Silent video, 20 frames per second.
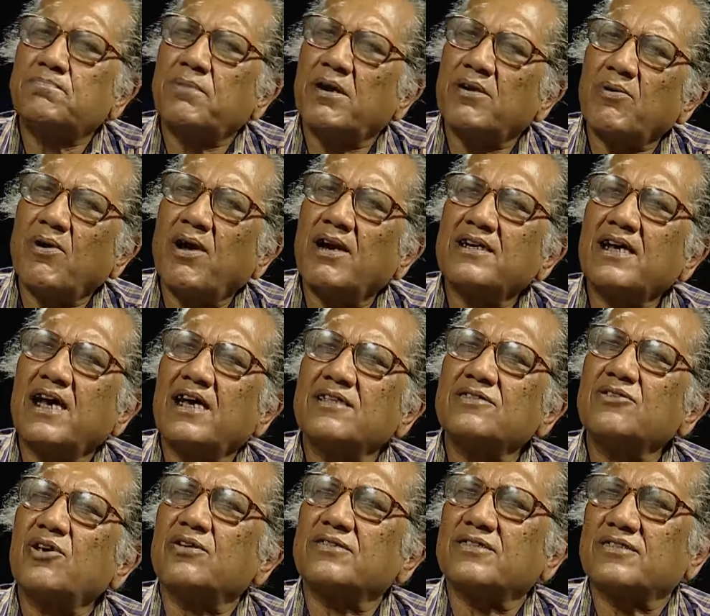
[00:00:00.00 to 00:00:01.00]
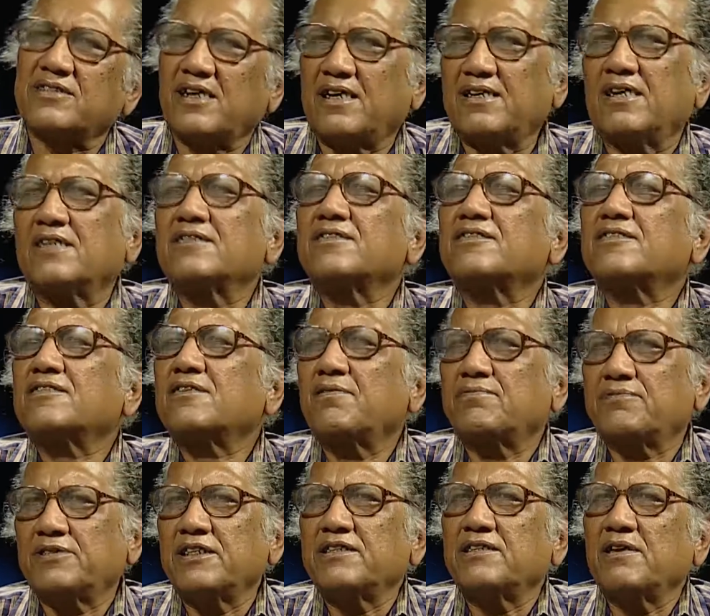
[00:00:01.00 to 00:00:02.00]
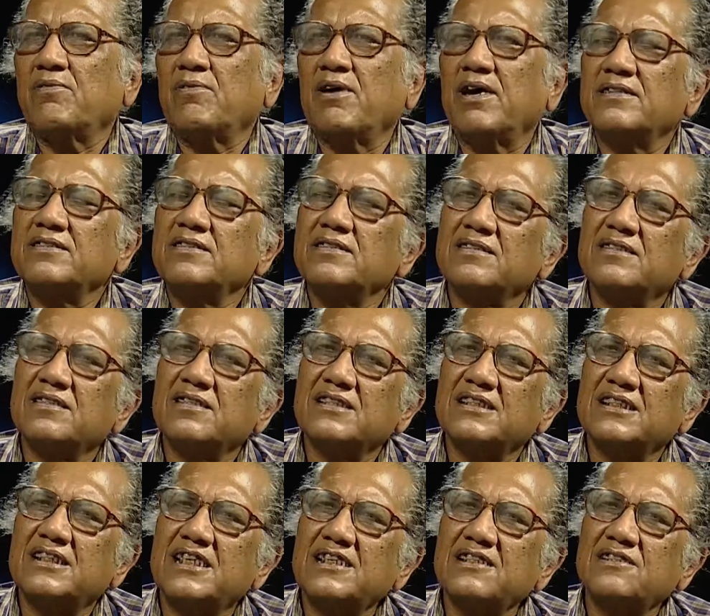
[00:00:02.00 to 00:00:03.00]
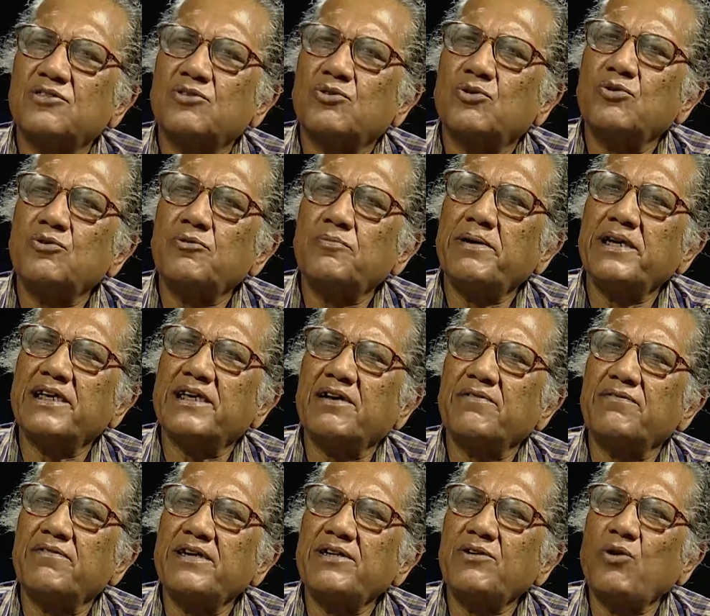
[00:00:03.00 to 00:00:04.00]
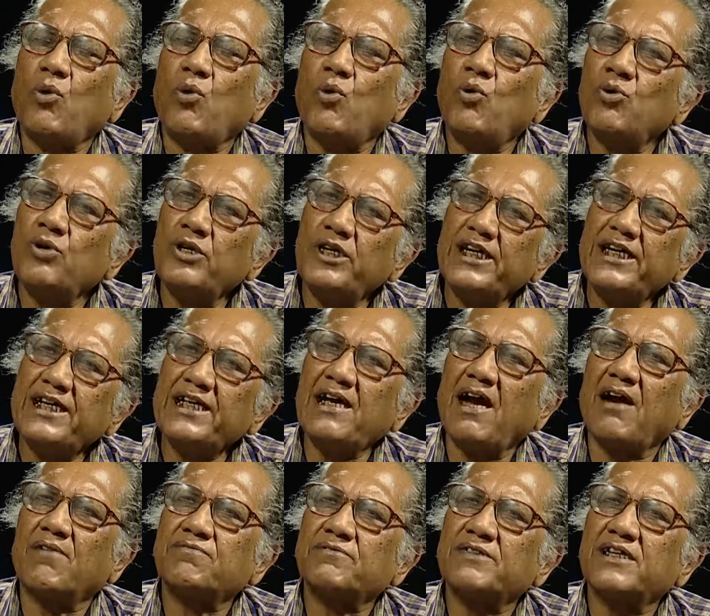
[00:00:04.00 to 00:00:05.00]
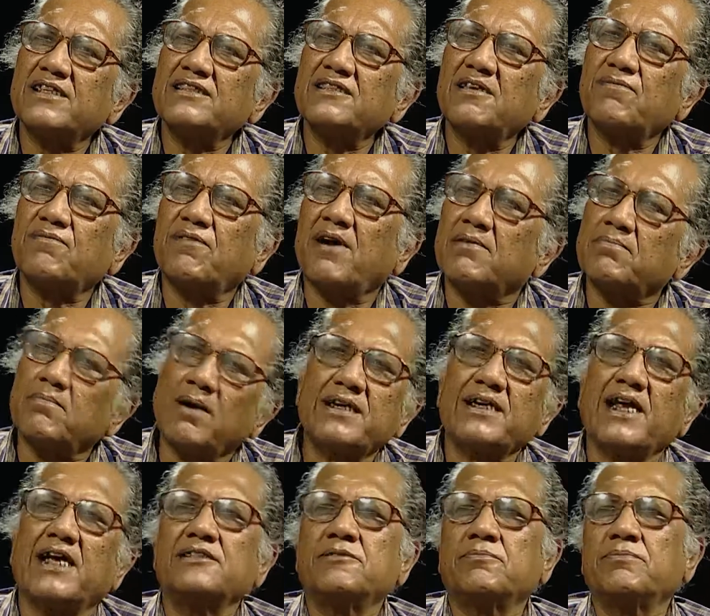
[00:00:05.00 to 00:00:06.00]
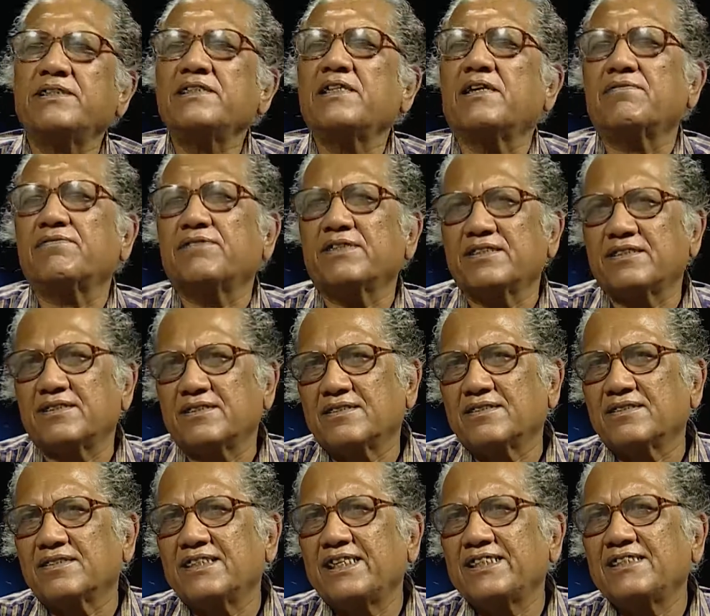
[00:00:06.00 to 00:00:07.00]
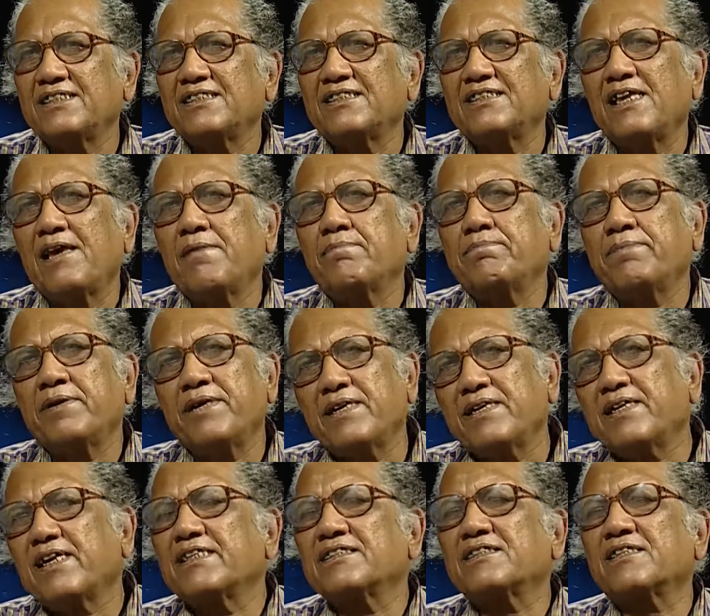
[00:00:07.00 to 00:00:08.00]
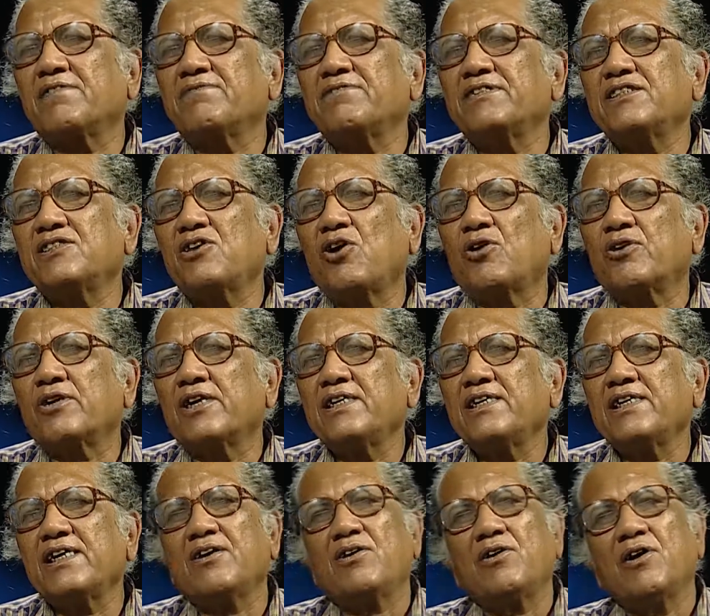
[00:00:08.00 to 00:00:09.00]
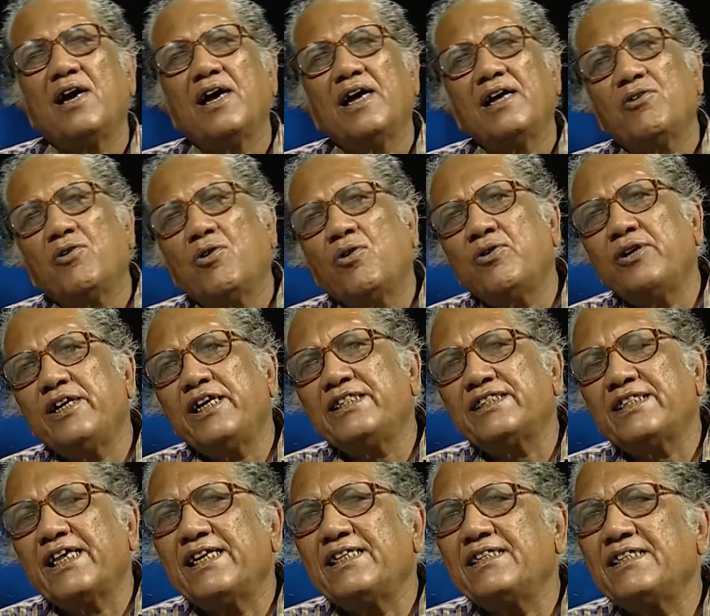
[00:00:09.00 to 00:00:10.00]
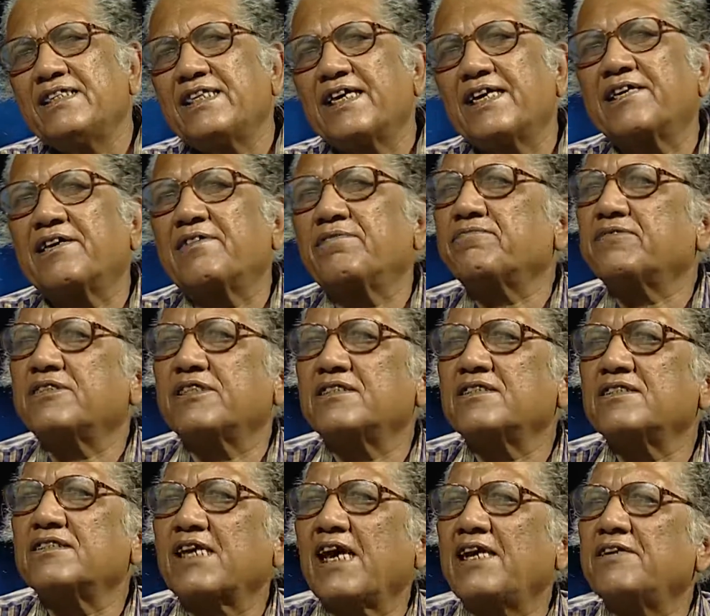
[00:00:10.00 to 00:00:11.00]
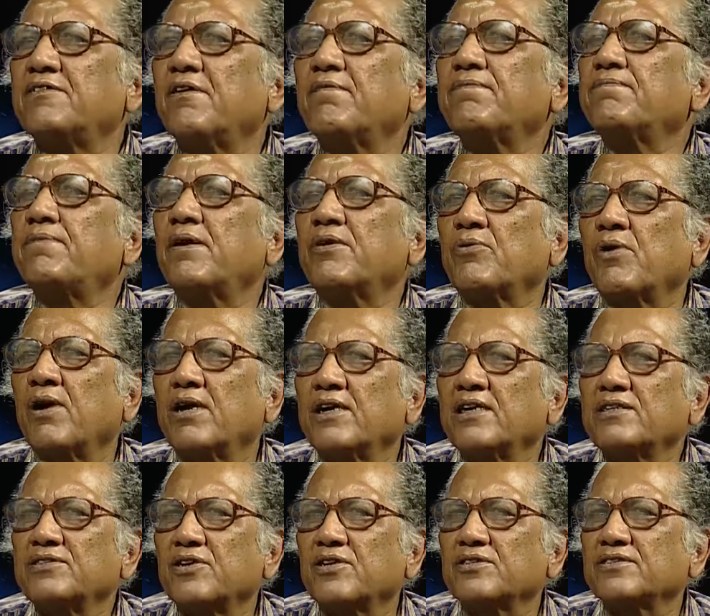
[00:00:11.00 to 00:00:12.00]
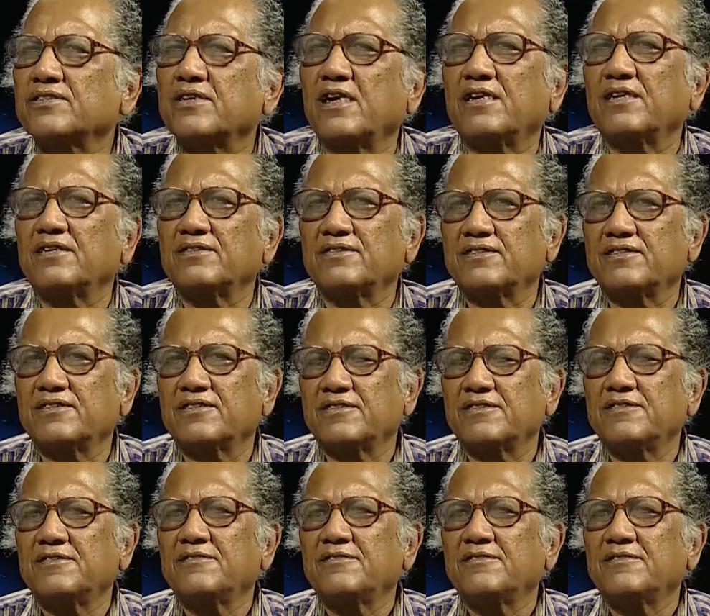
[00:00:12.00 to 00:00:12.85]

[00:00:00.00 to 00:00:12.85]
Parwanas or Sanads of the Diwans, these could be given only after the Farman has been given. That is, the emperor has given the order, only then they give this kind of Parwanas or Sanads.